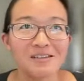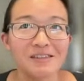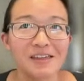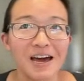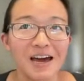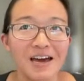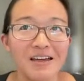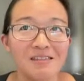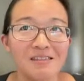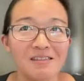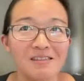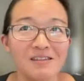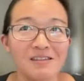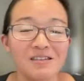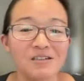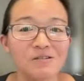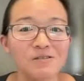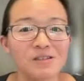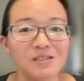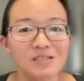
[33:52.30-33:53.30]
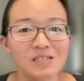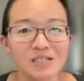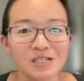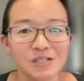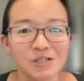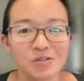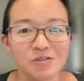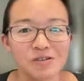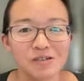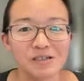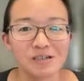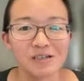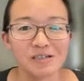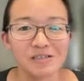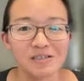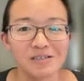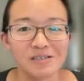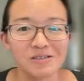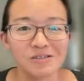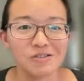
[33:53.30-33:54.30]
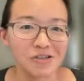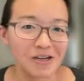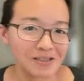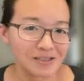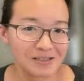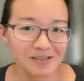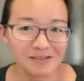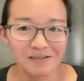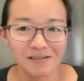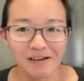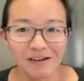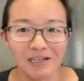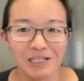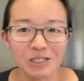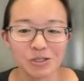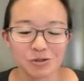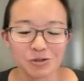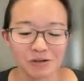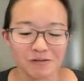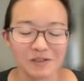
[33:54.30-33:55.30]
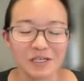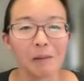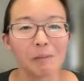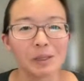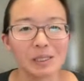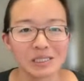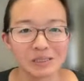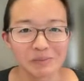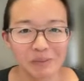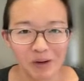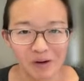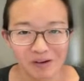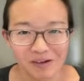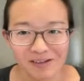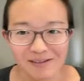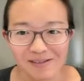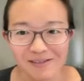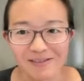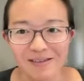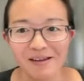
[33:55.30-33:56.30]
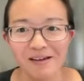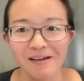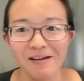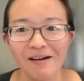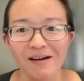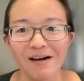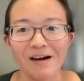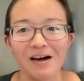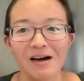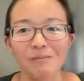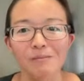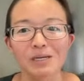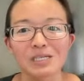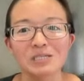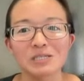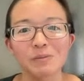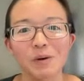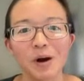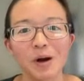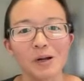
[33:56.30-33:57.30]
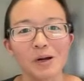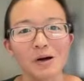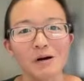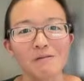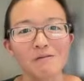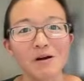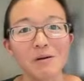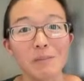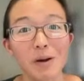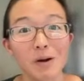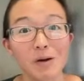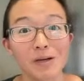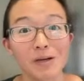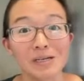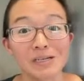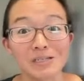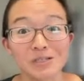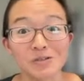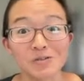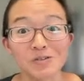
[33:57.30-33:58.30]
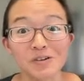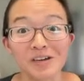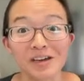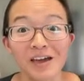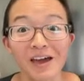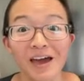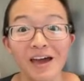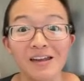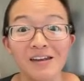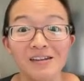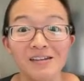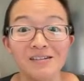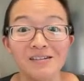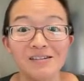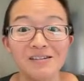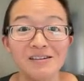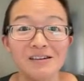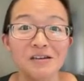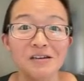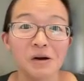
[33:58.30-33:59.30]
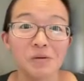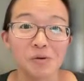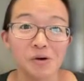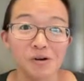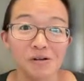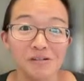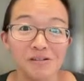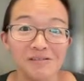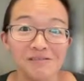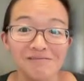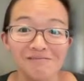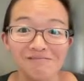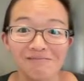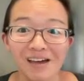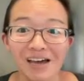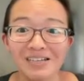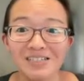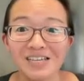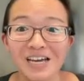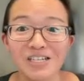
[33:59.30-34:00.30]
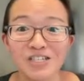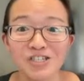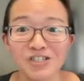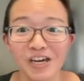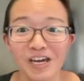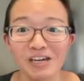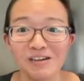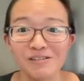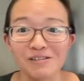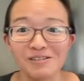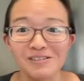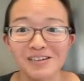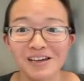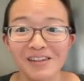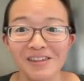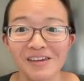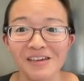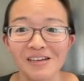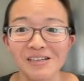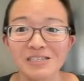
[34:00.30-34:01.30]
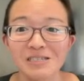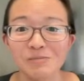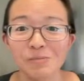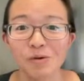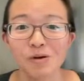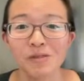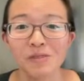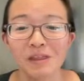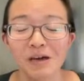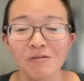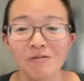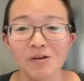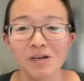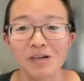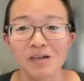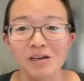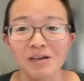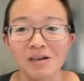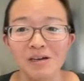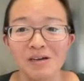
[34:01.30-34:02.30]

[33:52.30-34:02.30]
that, this history isn't just a history of Japanese Americans. It's part of American history, and in our work as educators, I think it's important that we